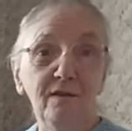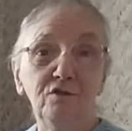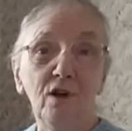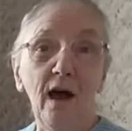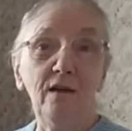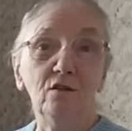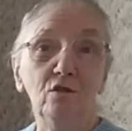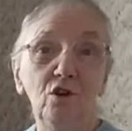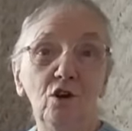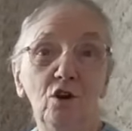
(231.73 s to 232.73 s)
I've tried
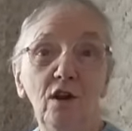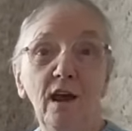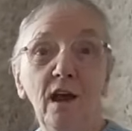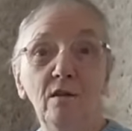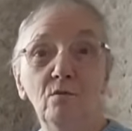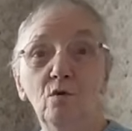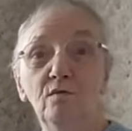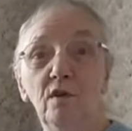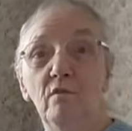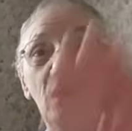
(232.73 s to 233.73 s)
uncurling it and
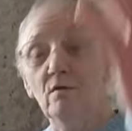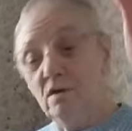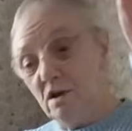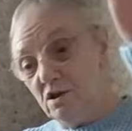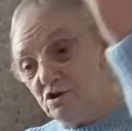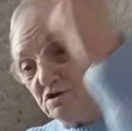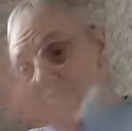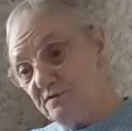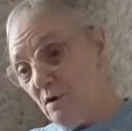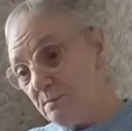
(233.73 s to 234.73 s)
moving it round, and it
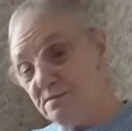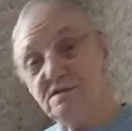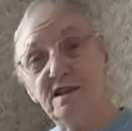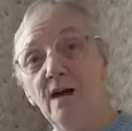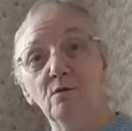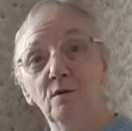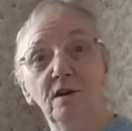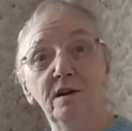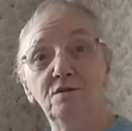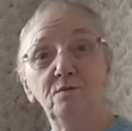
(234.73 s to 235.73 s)
just flops
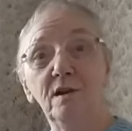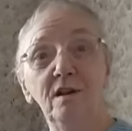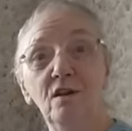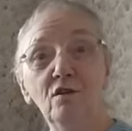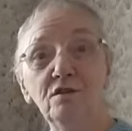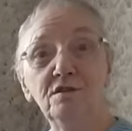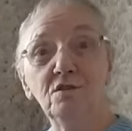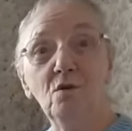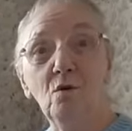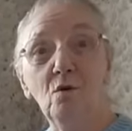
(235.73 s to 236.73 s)
down. It will
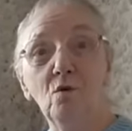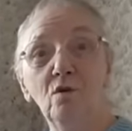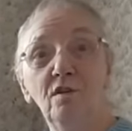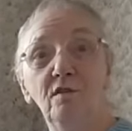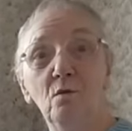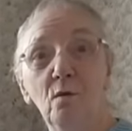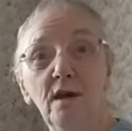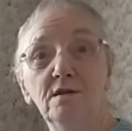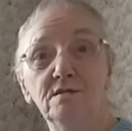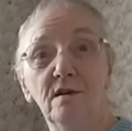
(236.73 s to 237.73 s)
not hold the
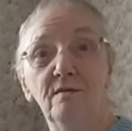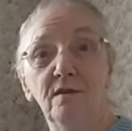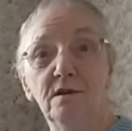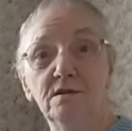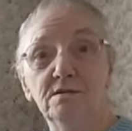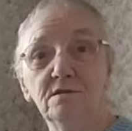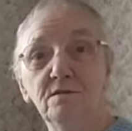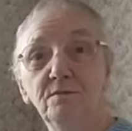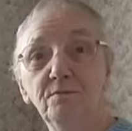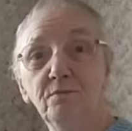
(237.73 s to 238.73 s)
weight of it.
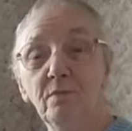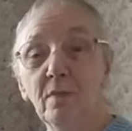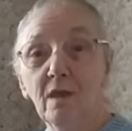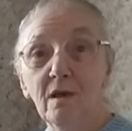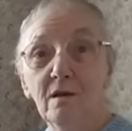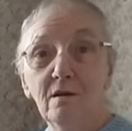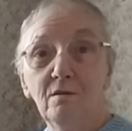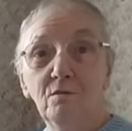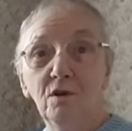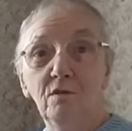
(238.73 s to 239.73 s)

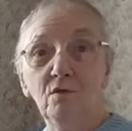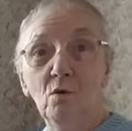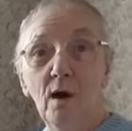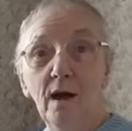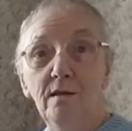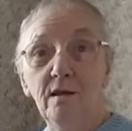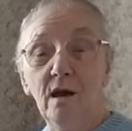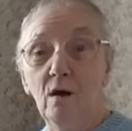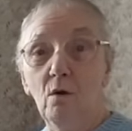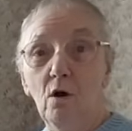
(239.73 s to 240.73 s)
But you've no
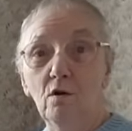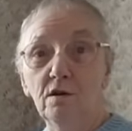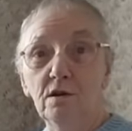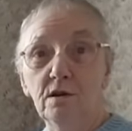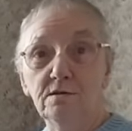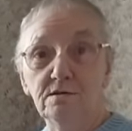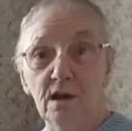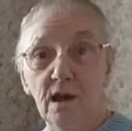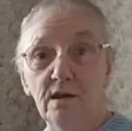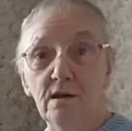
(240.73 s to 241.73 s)
idea how hard it is
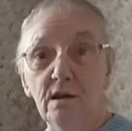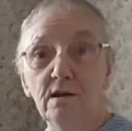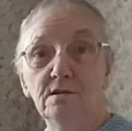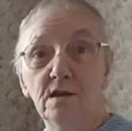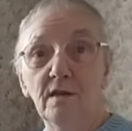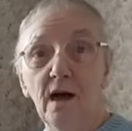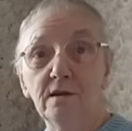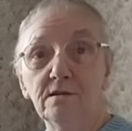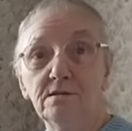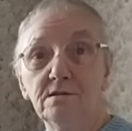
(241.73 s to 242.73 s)
to get it into
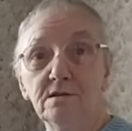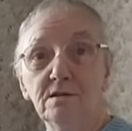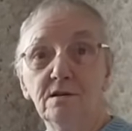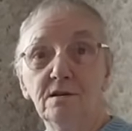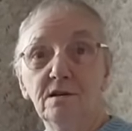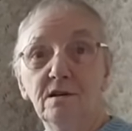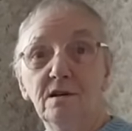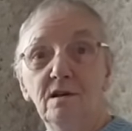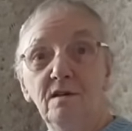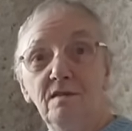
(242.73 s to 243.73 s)

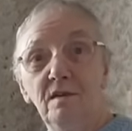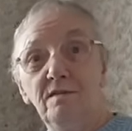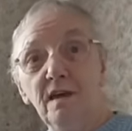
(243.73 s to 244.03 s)
the